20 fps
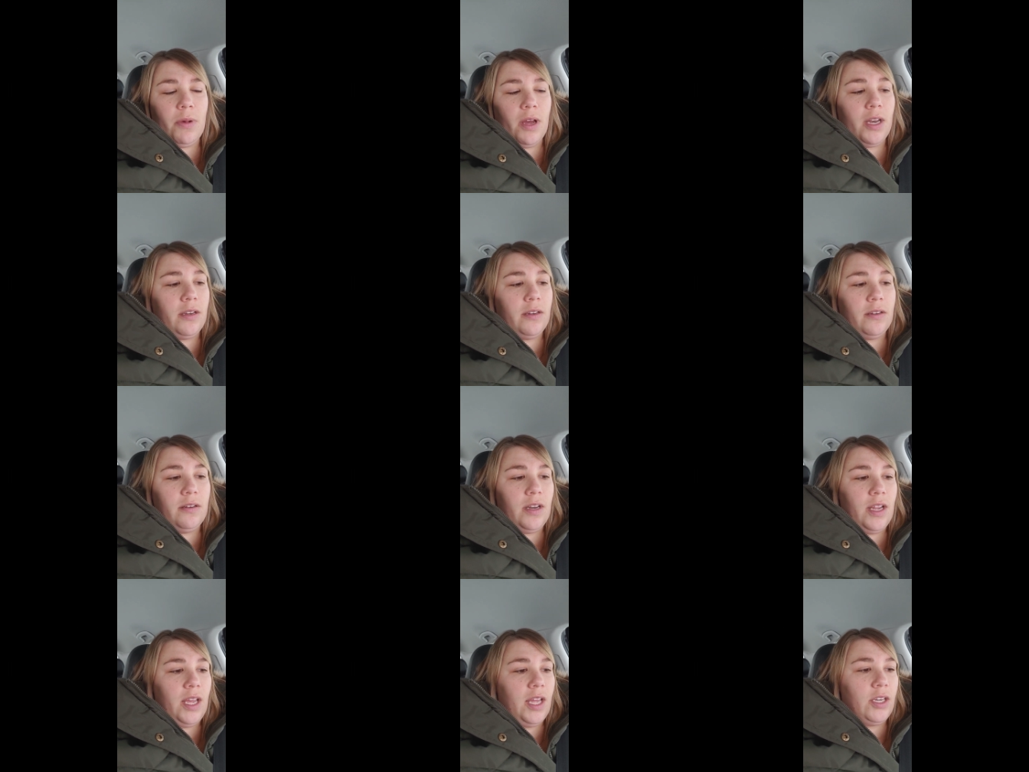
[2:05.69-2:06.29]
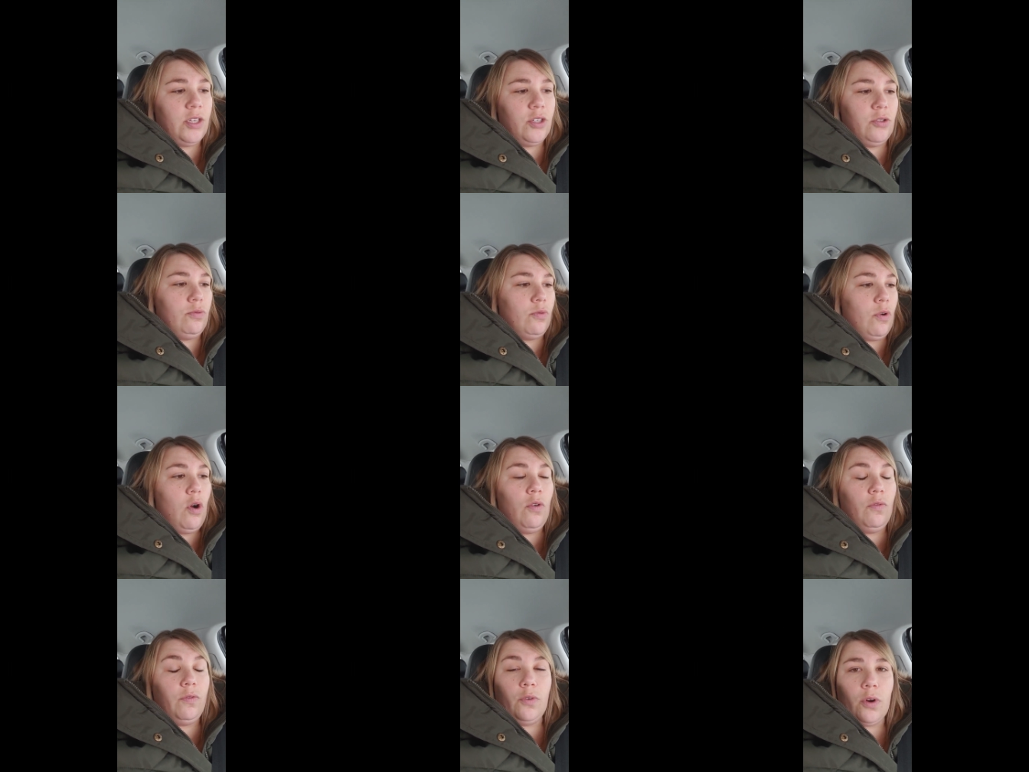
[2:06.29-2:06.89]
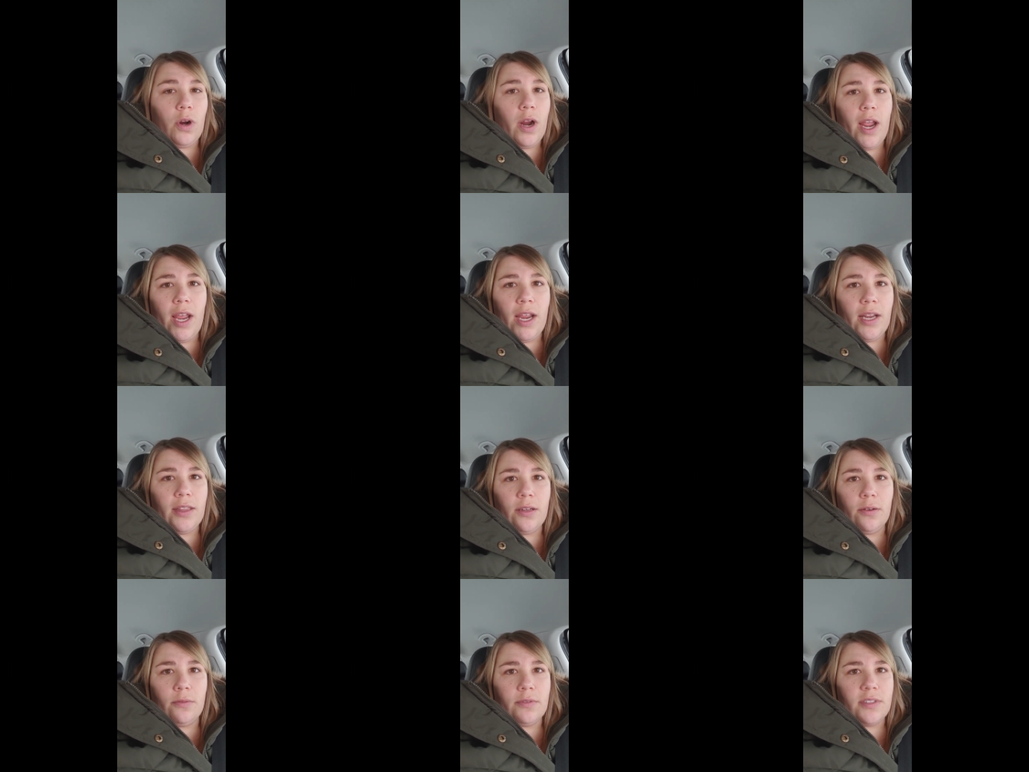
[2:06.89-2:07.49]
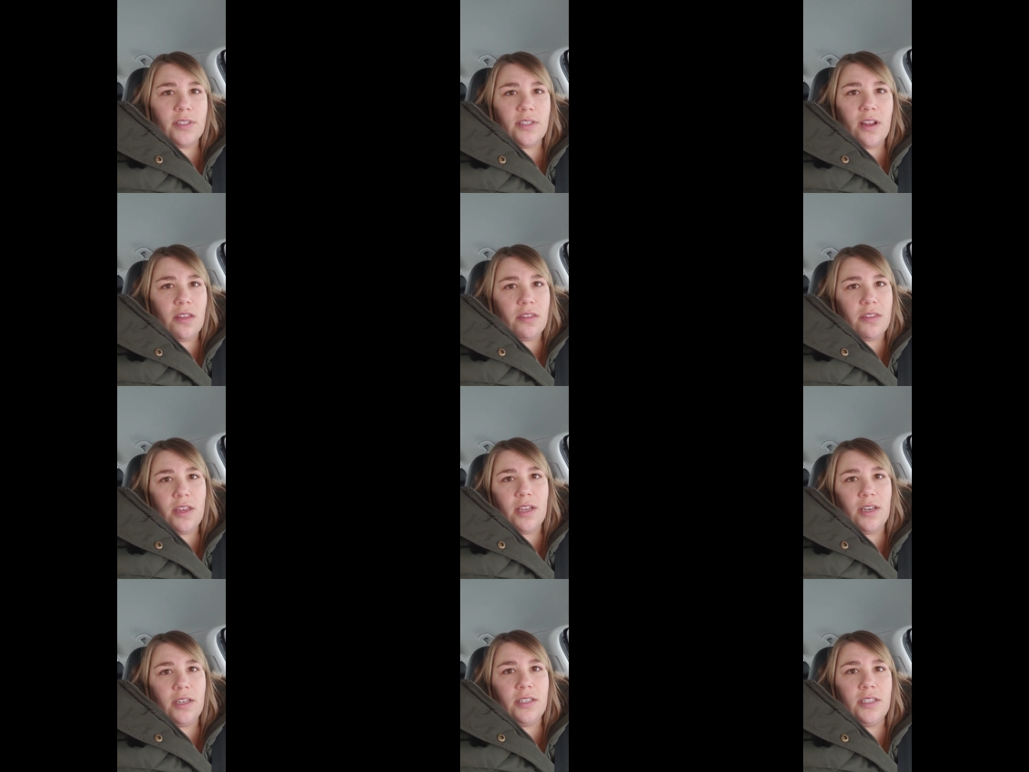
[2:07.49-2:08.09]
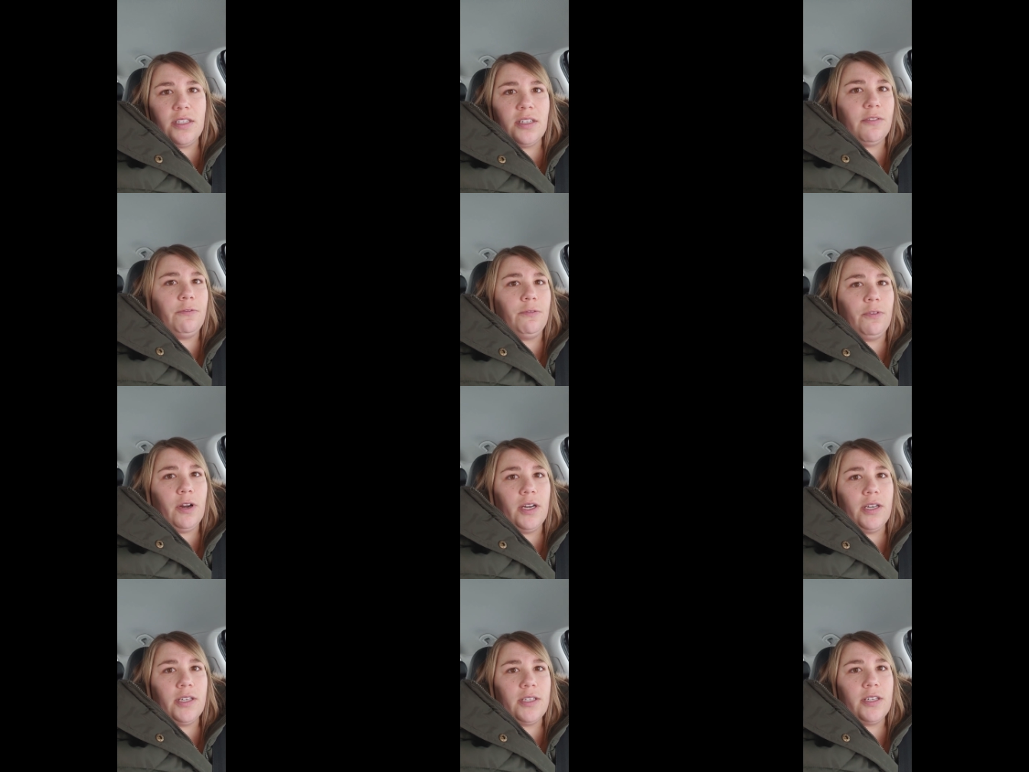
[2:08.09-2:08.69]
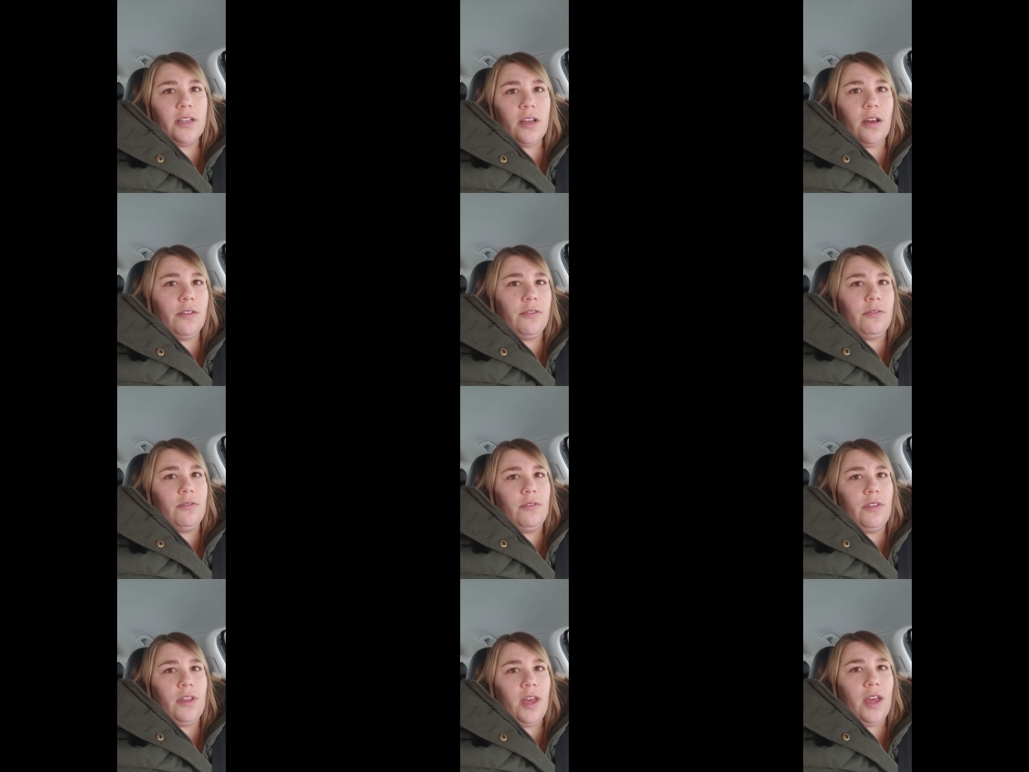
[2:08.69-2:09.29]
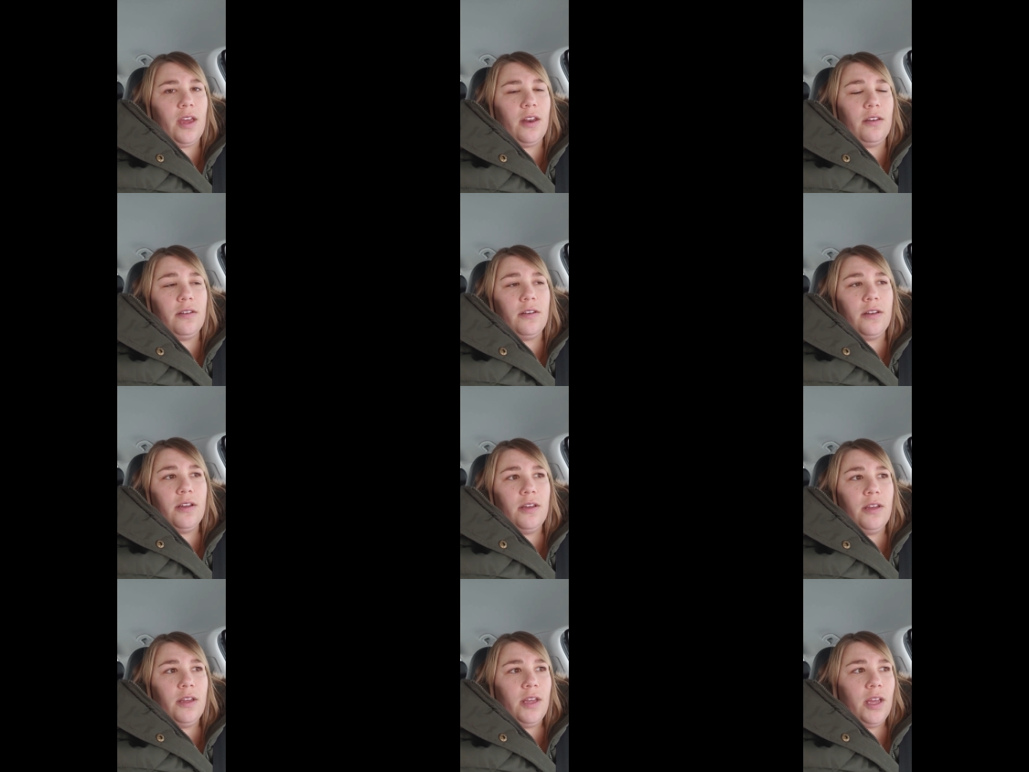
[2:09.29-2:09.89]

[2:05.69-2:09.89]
But it drove great. There was nothing different other than